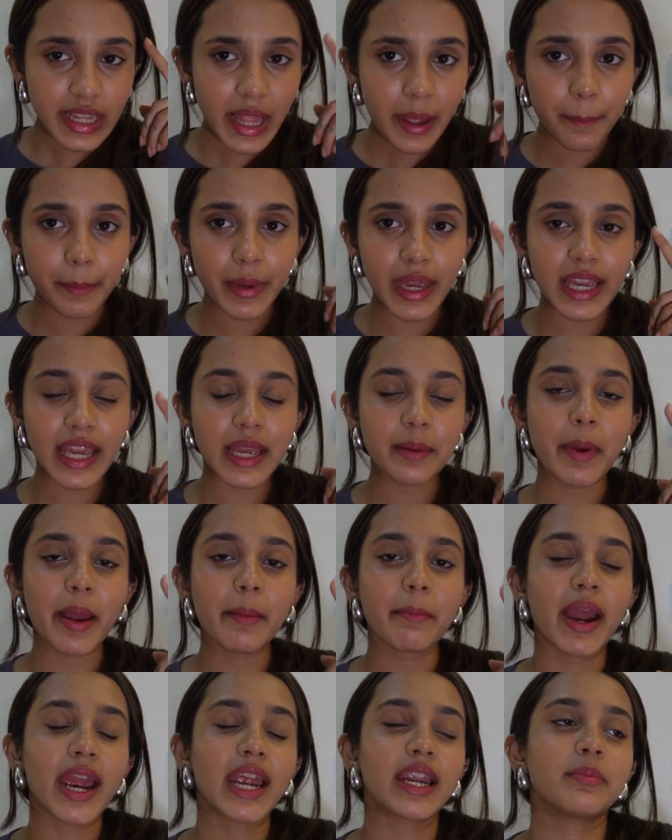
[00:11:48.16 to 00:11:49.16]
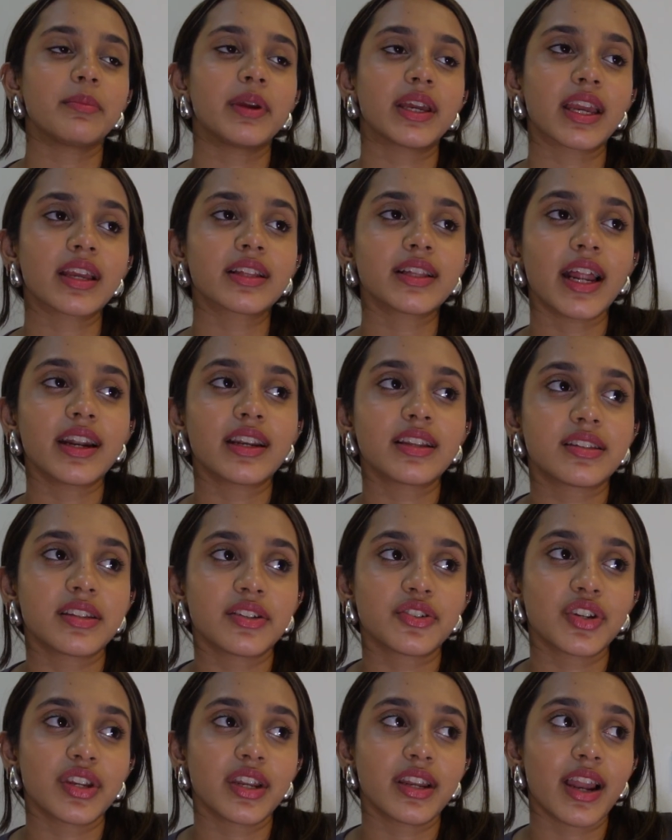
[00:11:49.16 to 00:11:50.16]
making my mind, making that
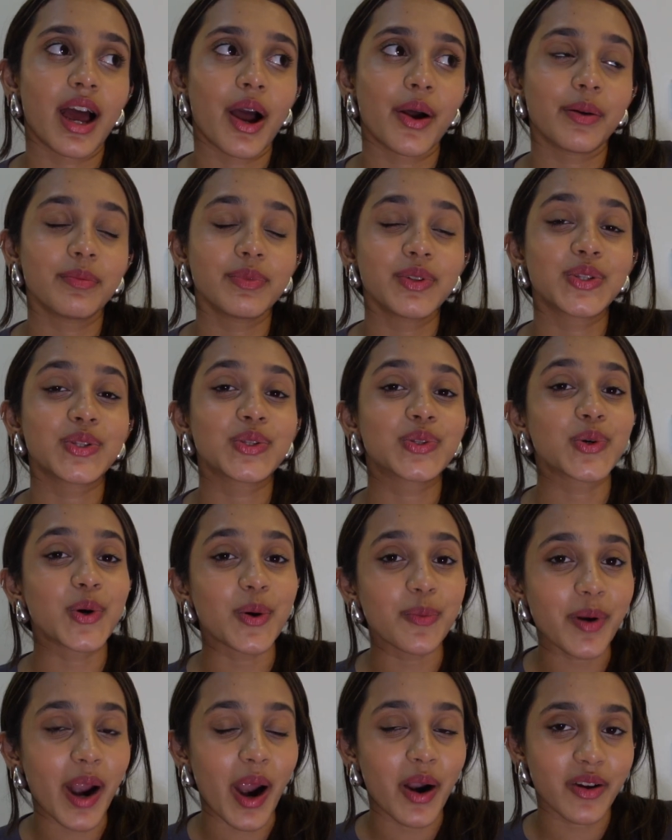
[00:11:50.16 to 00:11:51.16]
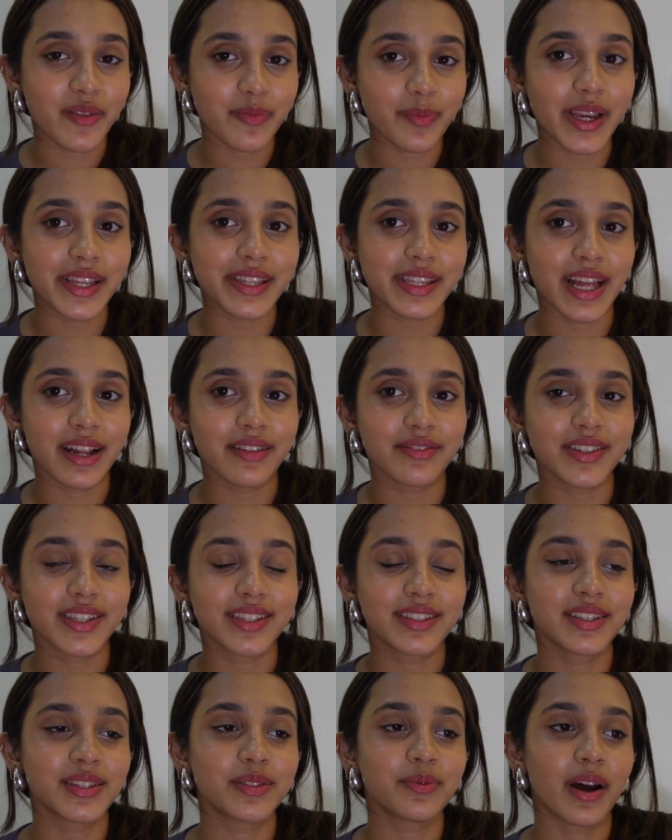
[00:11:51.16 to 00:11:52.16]
decision, and now I'm so proud of myself.
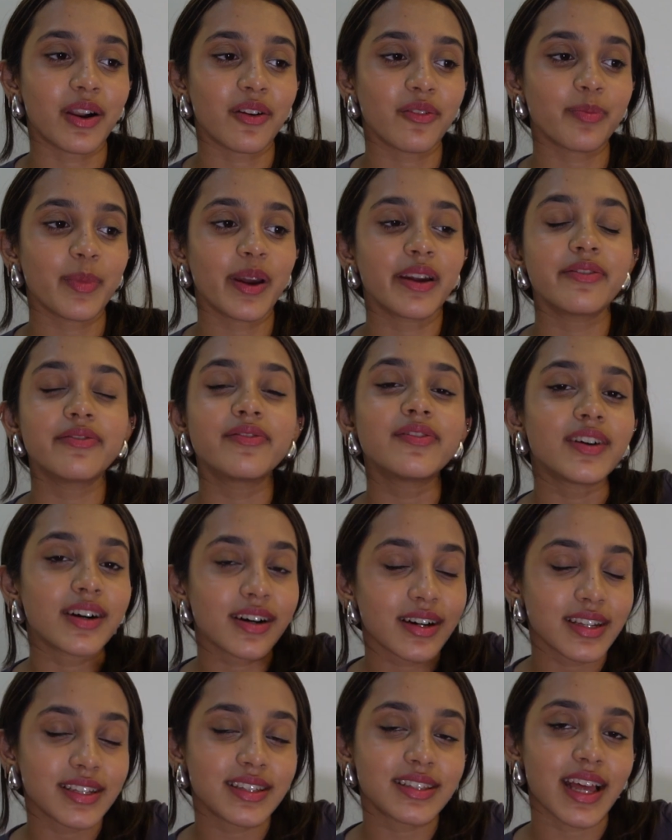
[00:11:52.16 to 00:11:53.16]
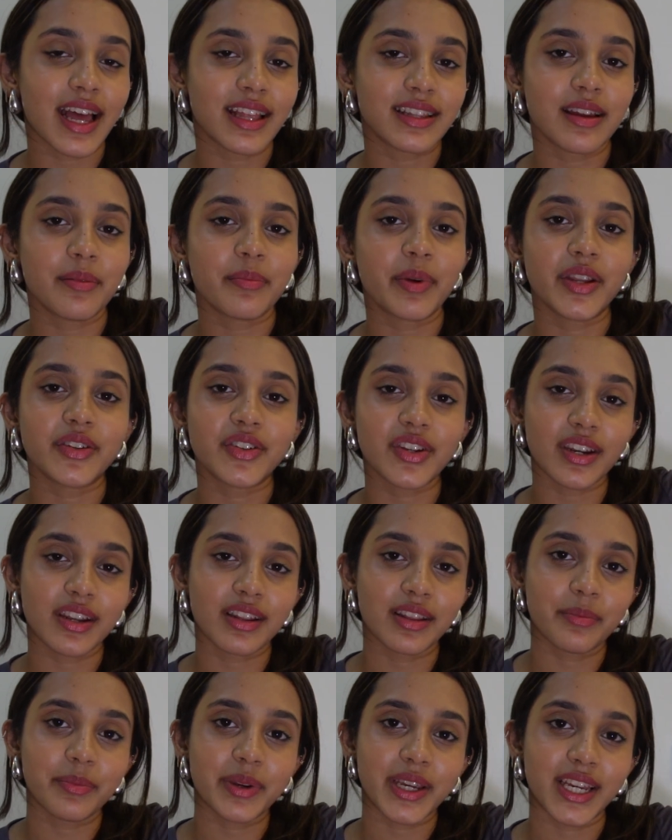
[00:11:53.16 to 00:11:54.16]
This is one of my first, as I mentioned
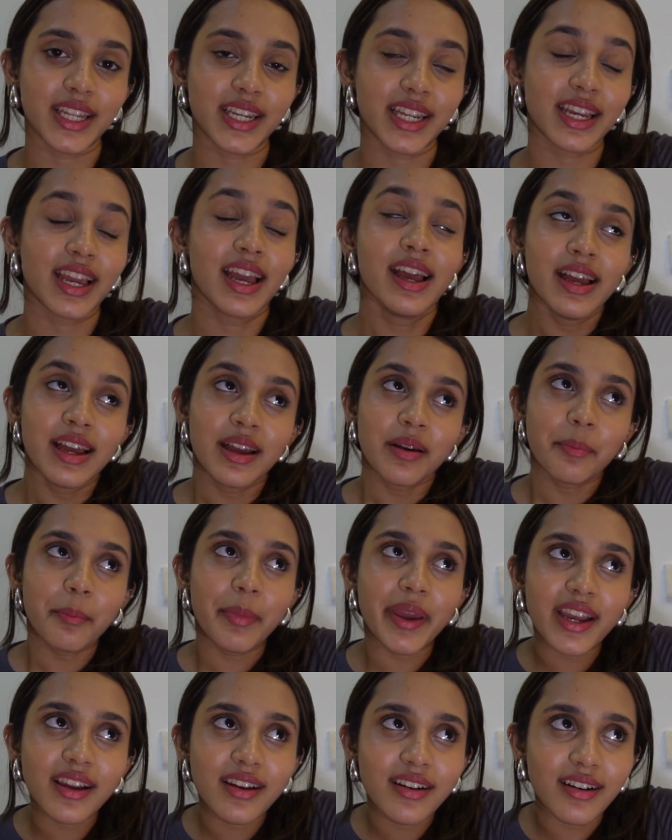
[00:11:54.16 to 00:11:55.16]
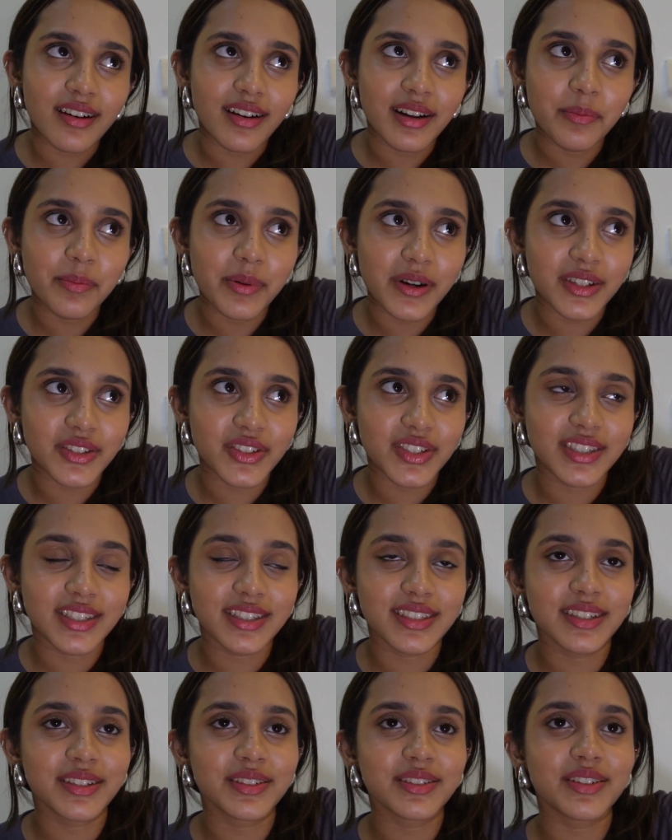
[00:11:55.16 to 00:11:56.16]
in the beginning, big girl
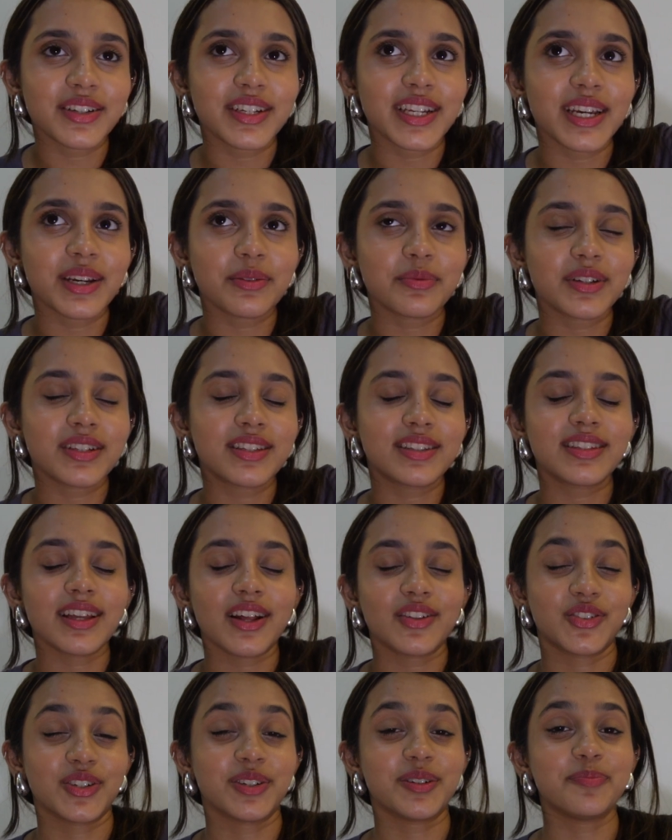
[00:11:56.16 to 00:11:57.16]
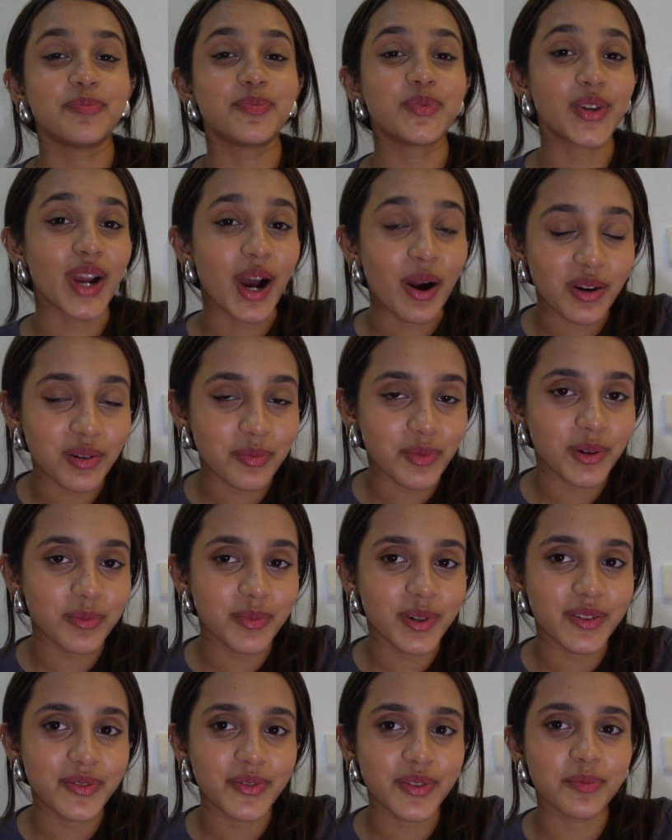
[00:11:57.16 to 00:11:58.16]
purchases, and today was such a proud
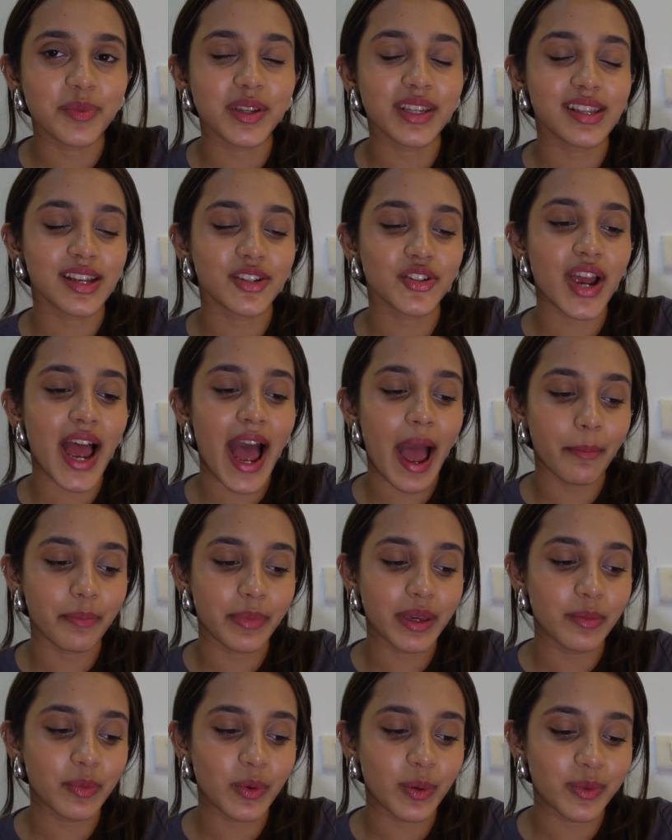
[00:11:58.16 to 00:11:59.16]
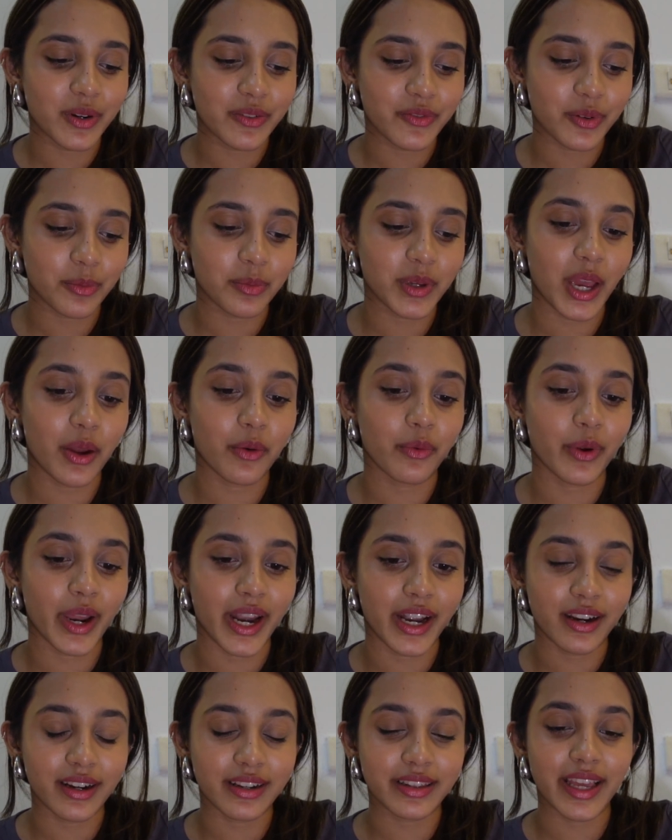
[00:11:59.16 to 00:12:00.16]
moment for me, such a happy moment for me. I
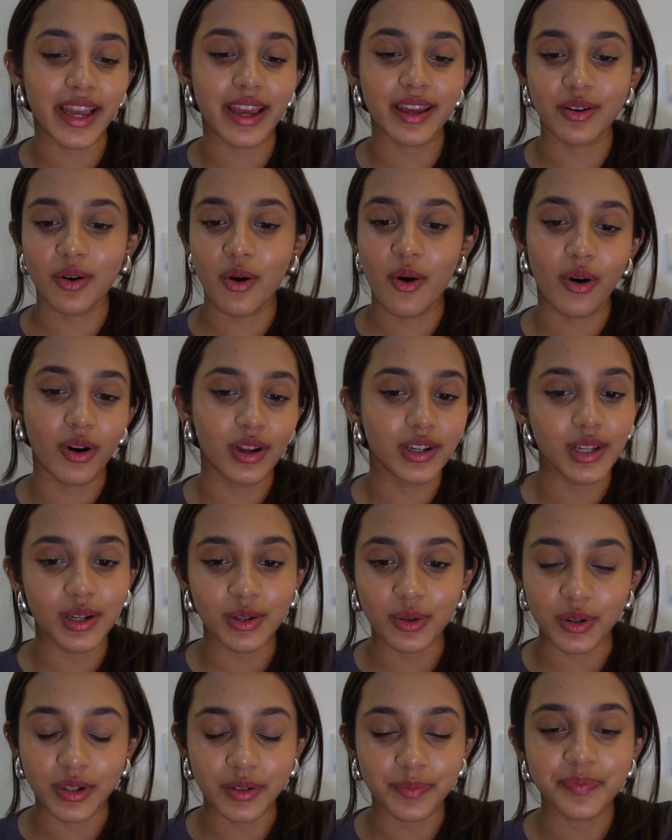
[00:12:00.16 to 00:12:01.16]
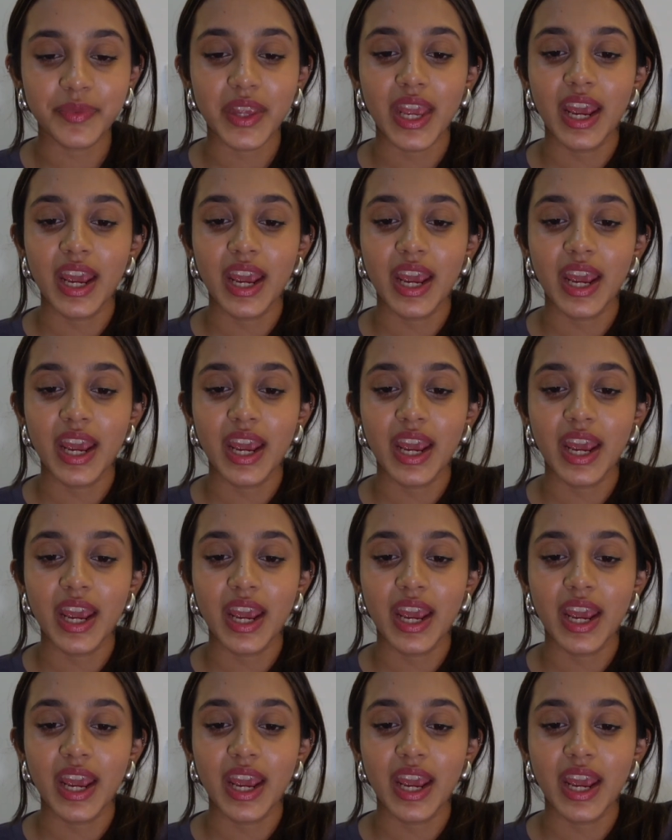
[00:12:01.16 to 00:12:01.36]
went there all alone